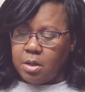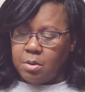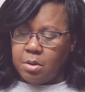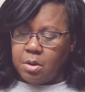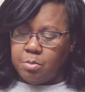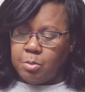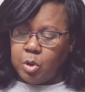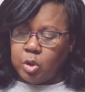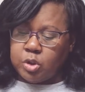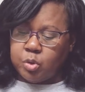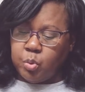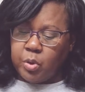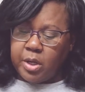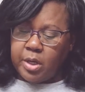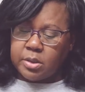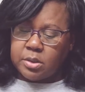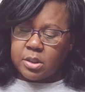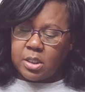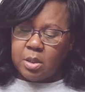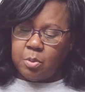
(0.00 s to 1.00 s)
And most
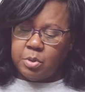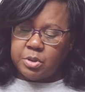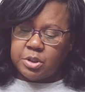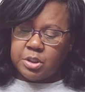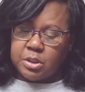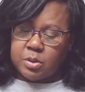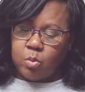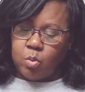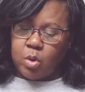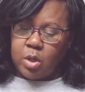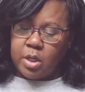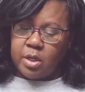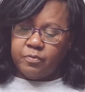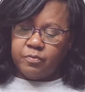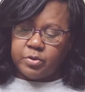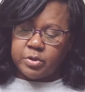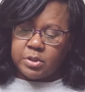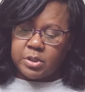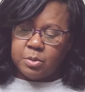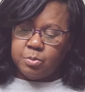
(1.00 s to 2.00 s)
wigs come with just one.
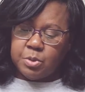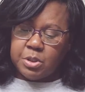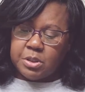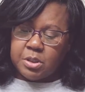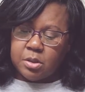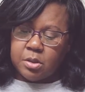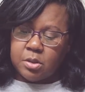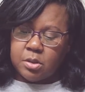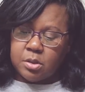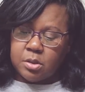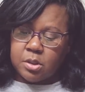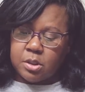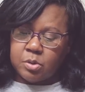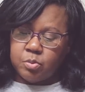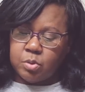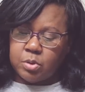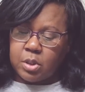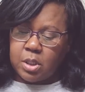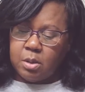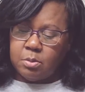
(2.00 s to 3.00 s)
For some reason,
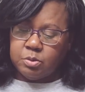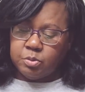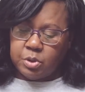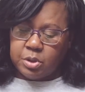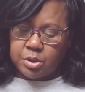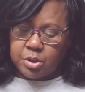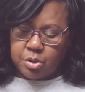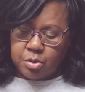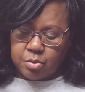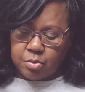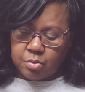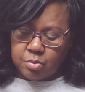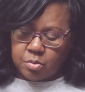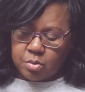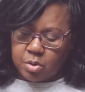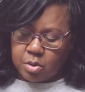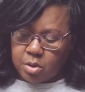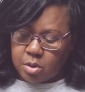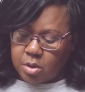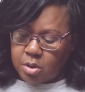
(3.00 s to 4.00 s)
this one comes with two.
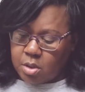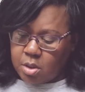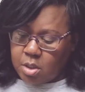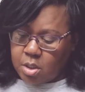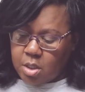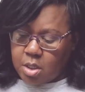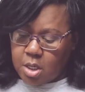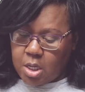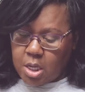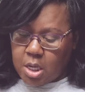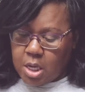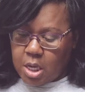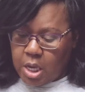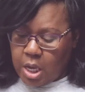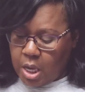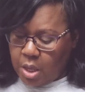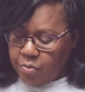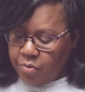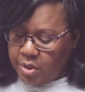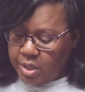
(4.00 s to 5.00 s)

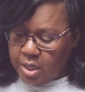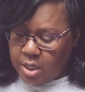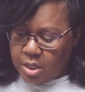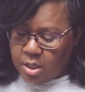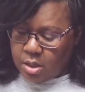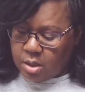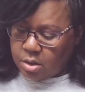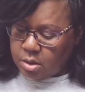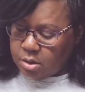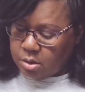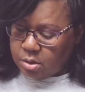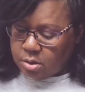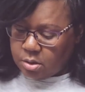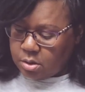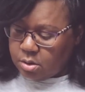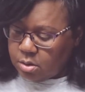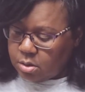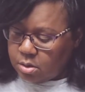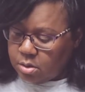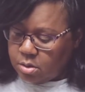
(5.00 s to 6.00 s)
And then,
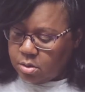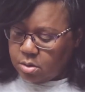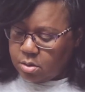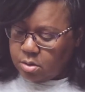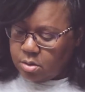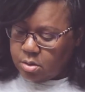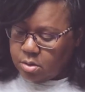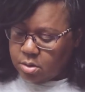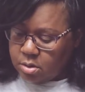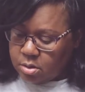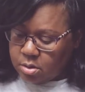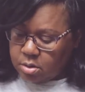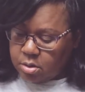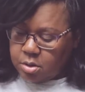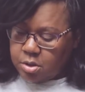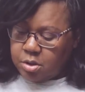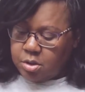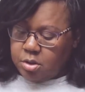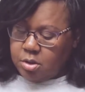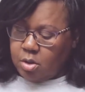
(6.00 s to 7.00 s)

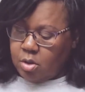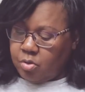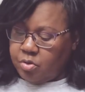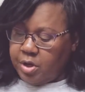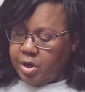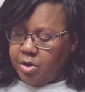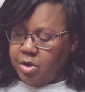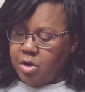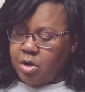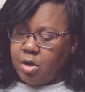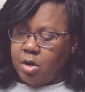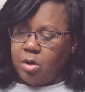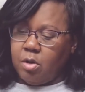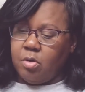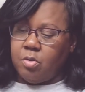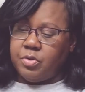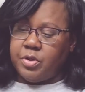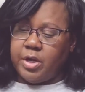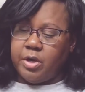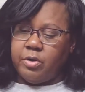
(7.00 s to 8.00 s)
so there you
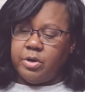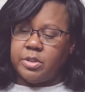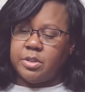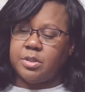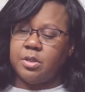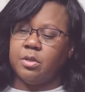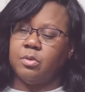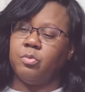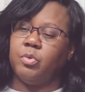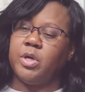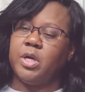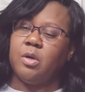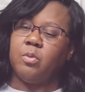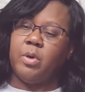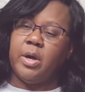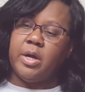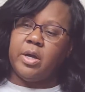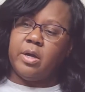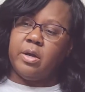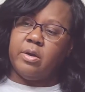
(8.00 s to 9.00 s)
go. There is the wig
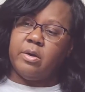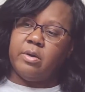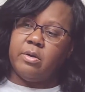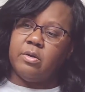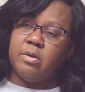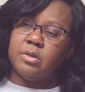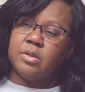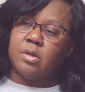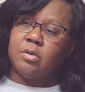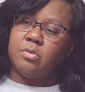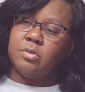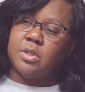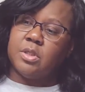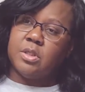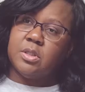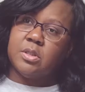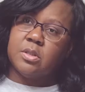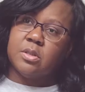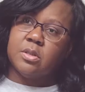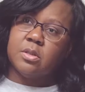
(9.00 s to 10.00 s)
right here. So
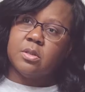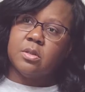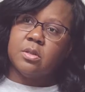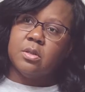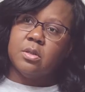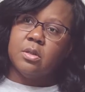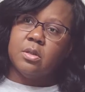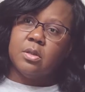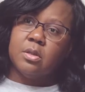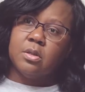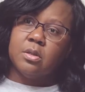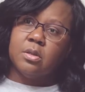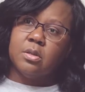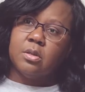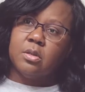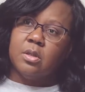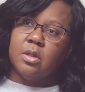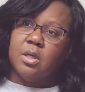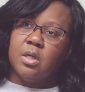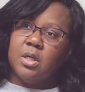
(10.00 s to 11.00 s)
this
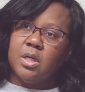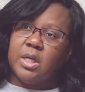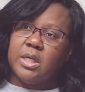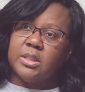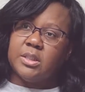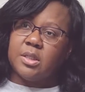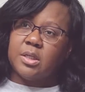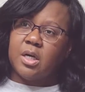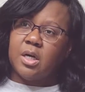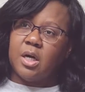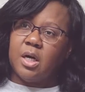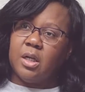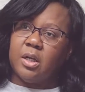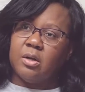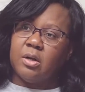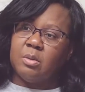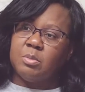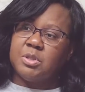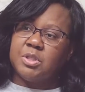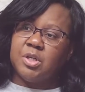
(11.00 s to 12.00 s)
is the
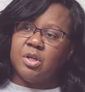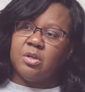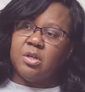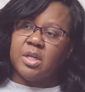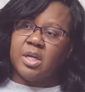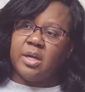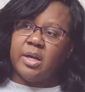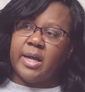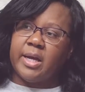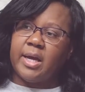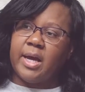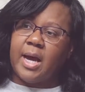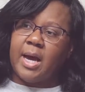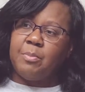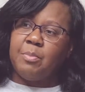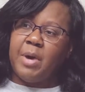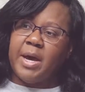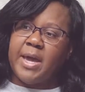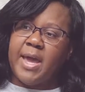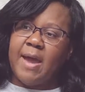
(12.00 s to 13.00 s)
color. I'm still looking like
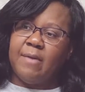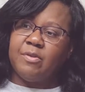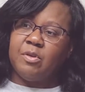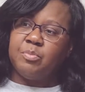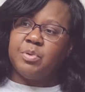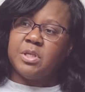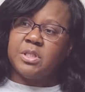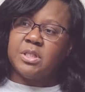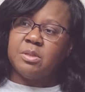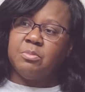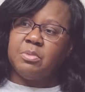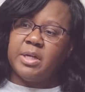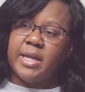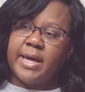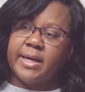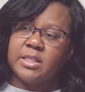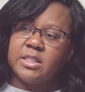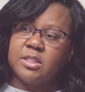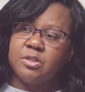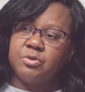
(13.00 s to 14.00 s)
I might have to put some
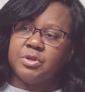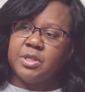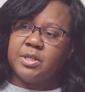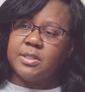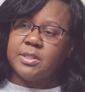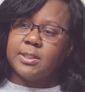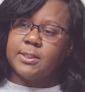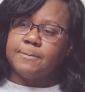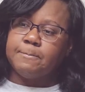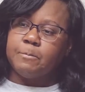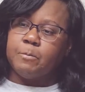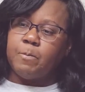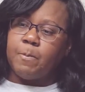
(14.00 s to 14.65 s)
black streaks.